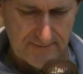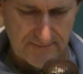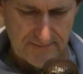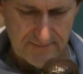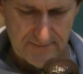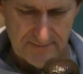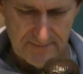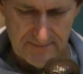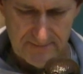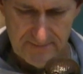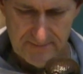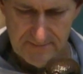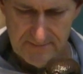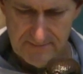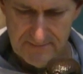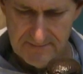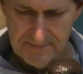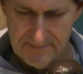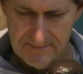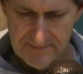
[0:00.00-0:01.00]

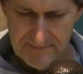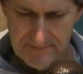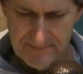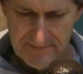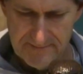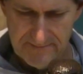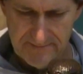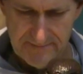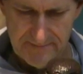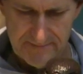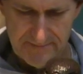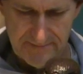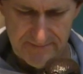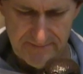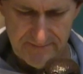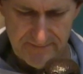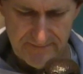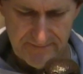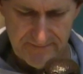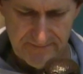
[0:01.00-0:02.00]

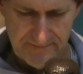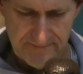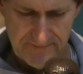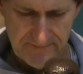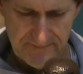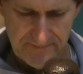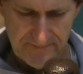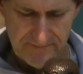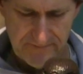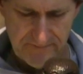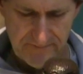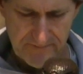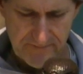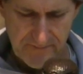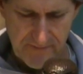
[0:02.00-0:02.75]
No one is speaking in this clip.